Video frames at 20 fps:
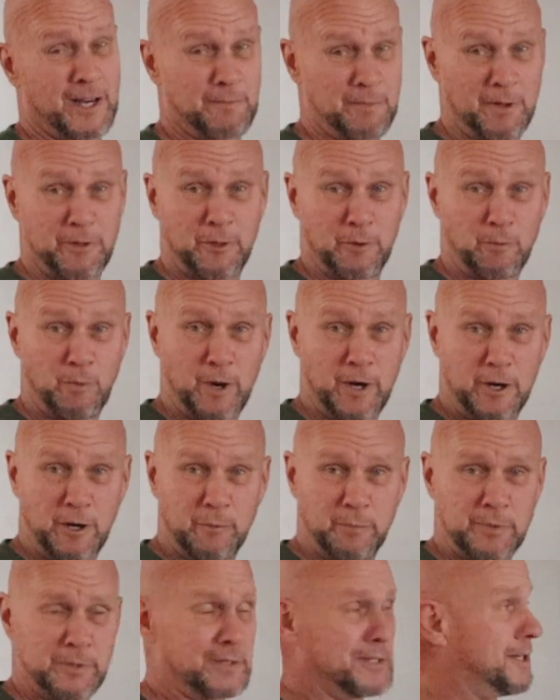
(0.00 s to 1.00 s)
about the wide
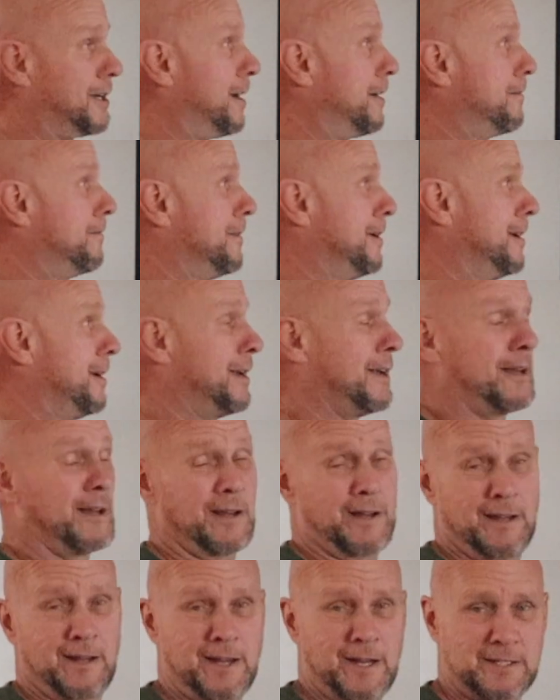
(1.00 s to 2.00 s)
open stuff.
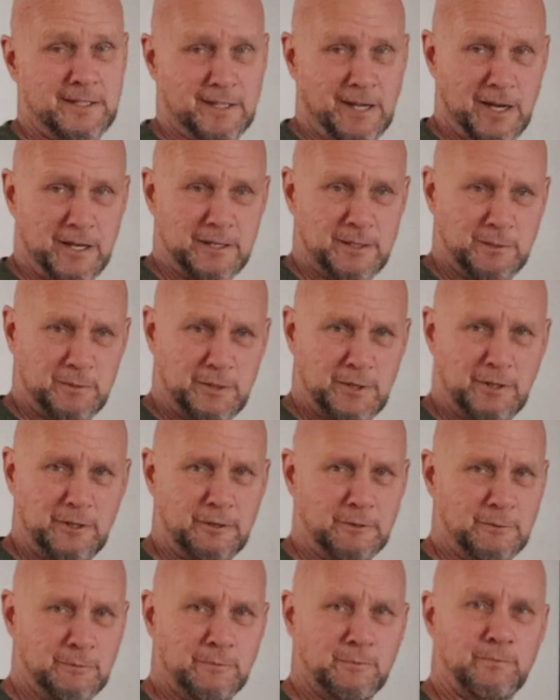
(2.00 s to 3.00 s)
That's awesome
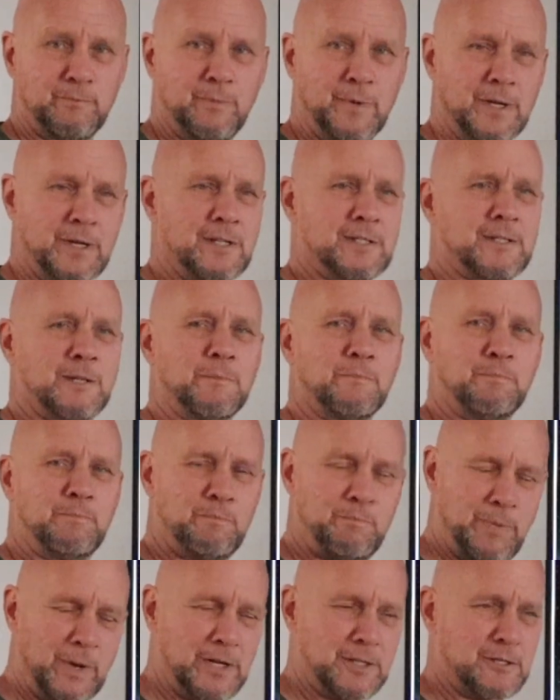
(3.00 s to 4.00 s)
too. Man, that's the
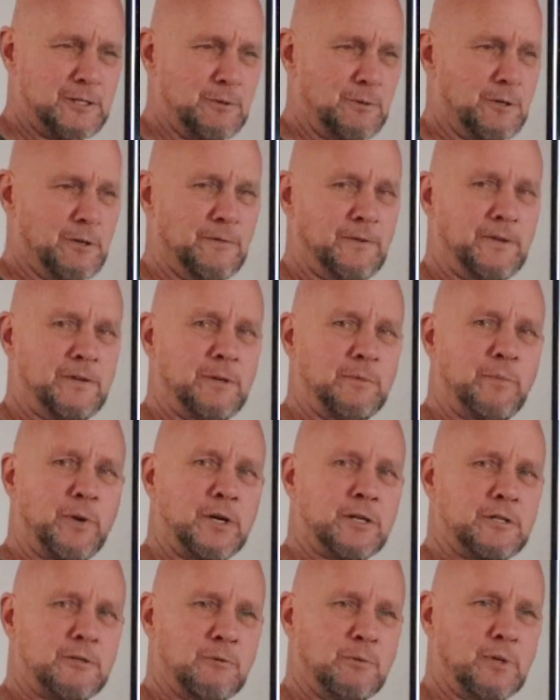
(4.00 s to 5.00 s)
best 250
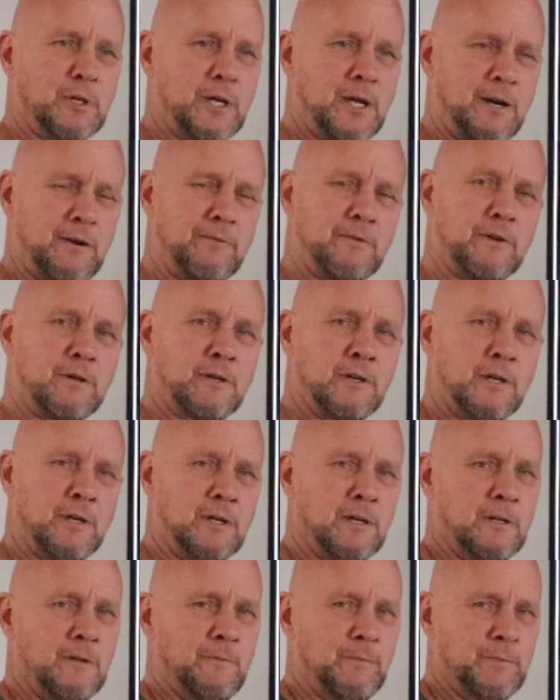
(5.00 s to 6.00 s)
bucks you will ever
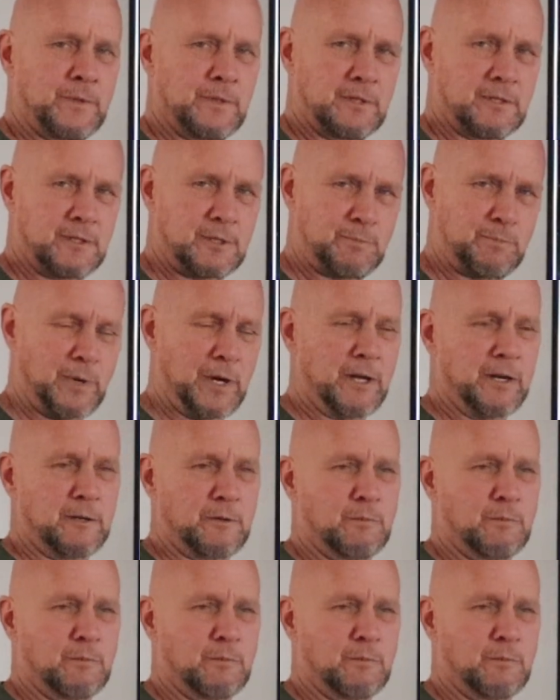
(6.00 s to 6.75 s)
spend